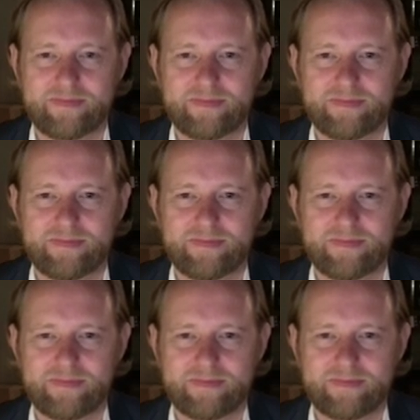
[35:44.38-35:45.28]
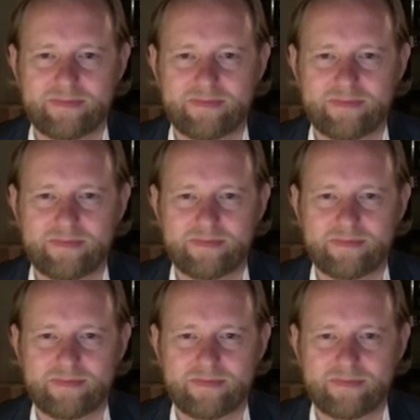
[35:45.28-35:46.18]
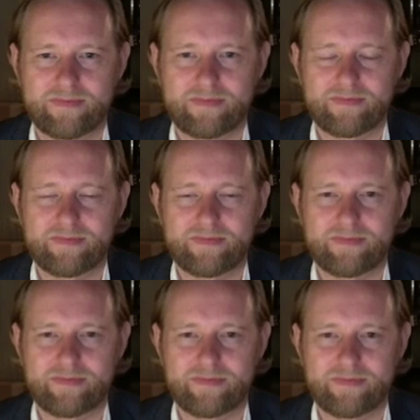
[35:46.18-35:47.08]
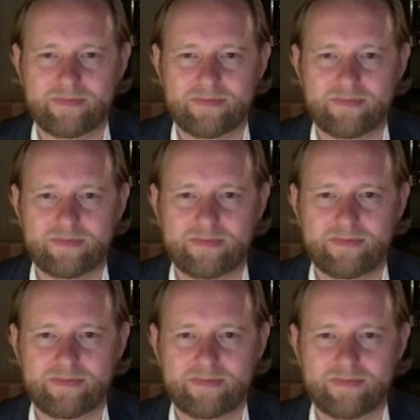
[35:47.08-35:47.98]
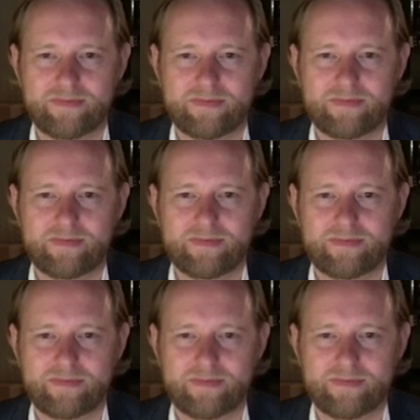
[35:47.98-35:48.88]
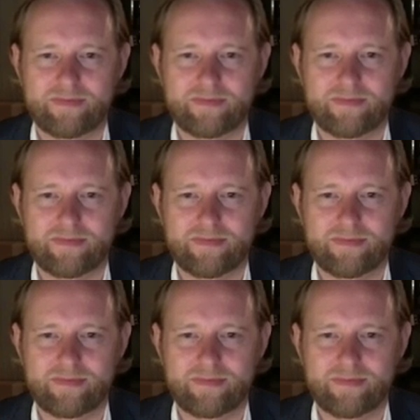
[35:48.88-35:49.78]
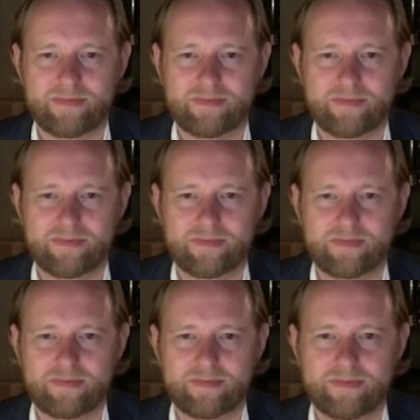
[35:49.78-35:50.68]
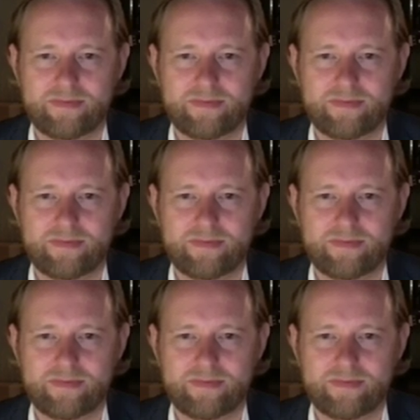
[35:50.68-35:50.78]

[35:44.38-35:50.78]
No words are spoken by the person on screen.